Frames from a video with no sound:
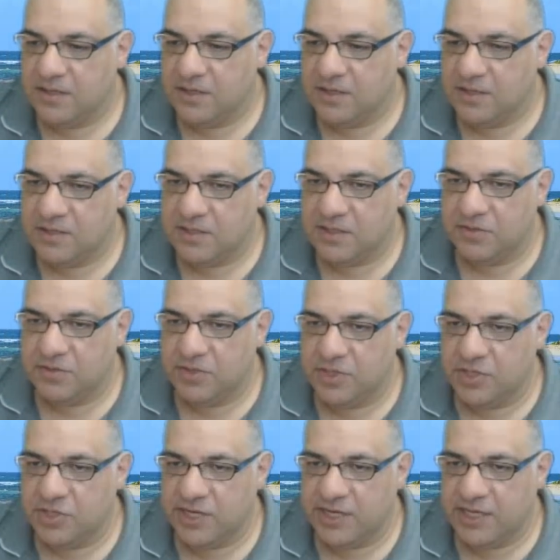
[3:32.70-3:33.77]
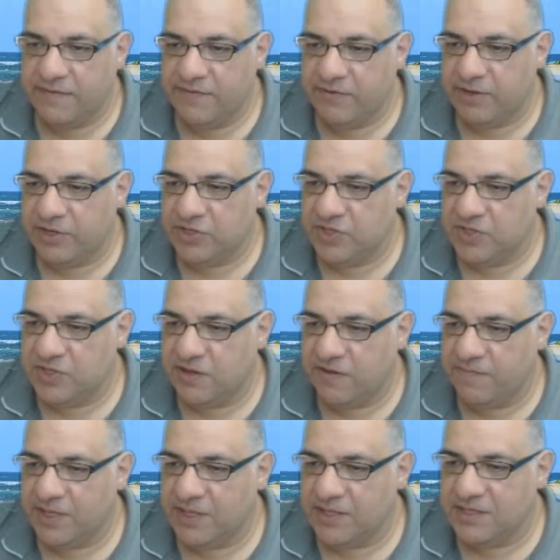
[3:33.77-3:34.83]
So you can check out the variation yourself.
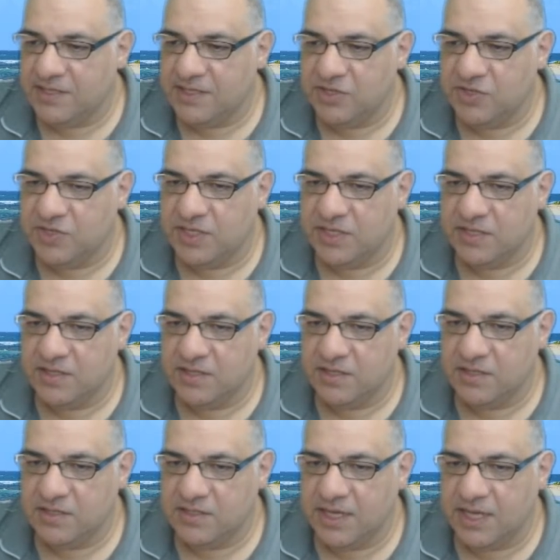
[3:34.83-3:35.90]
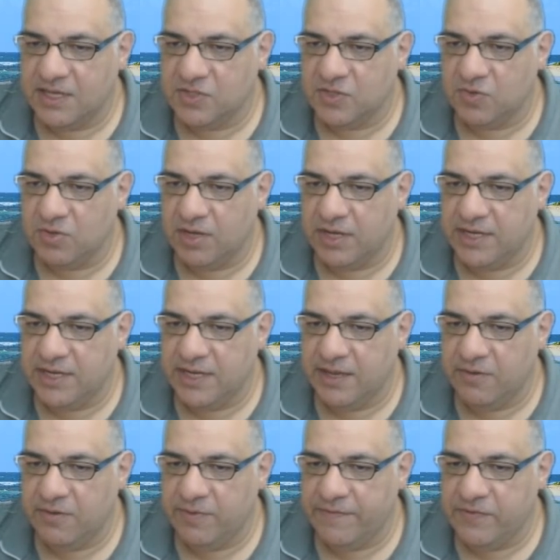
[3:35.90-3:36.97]
But there's an interesting tactical line here
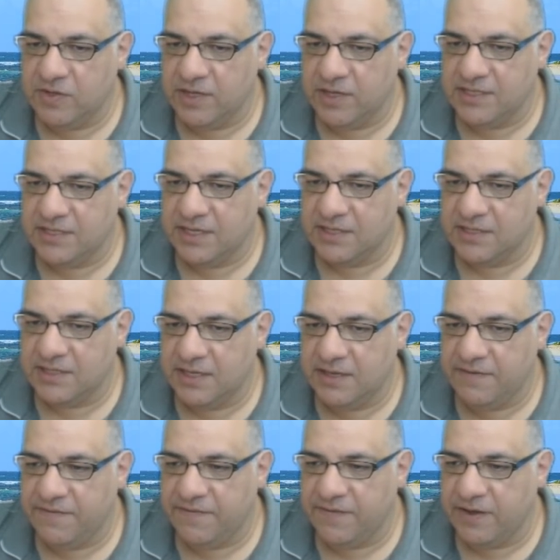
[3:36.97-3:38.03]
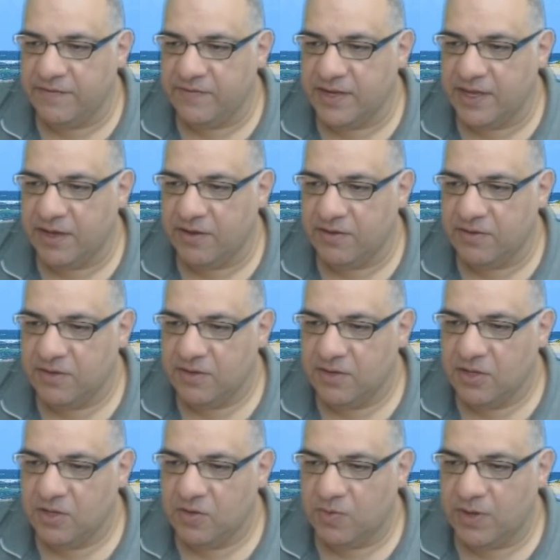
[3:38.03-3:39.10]
with knight takes e5 now.
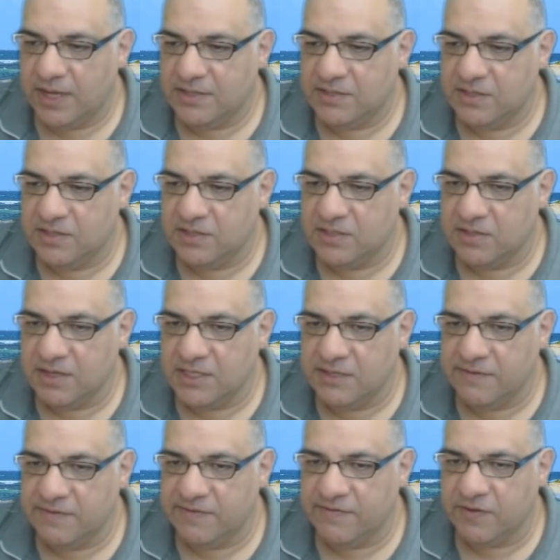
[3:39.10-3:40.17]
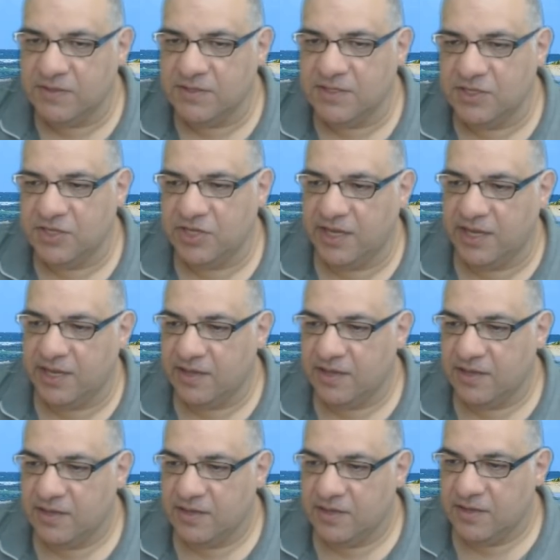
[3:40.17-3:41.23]
Why is a decisive advantage here
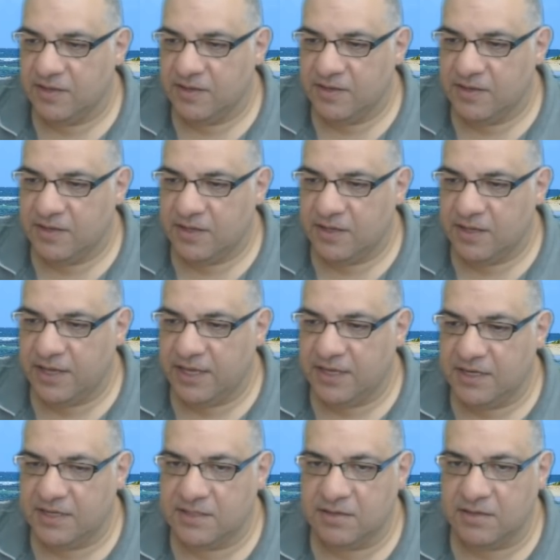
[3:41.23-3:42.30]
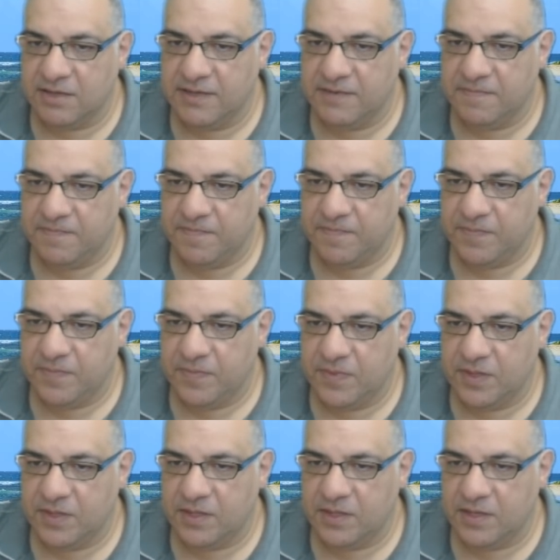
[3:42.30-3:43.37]
in this line?
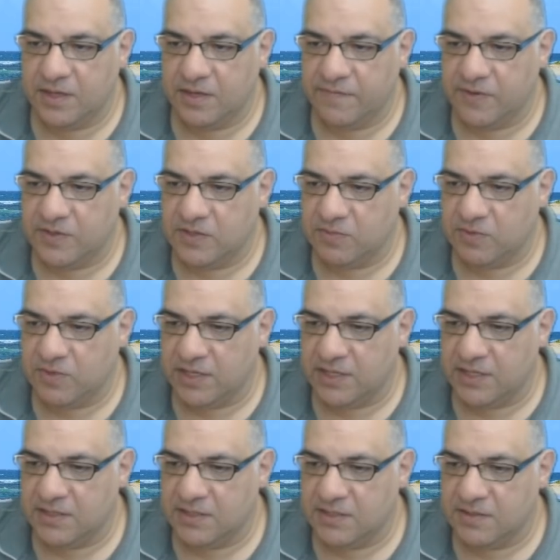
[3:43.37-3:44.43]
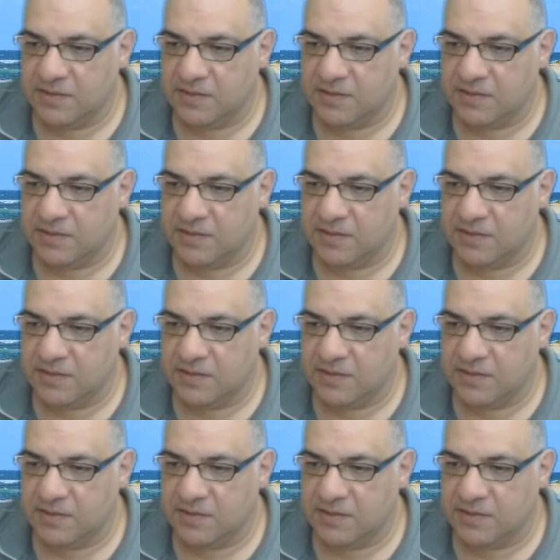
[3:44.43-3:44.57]
For example, like this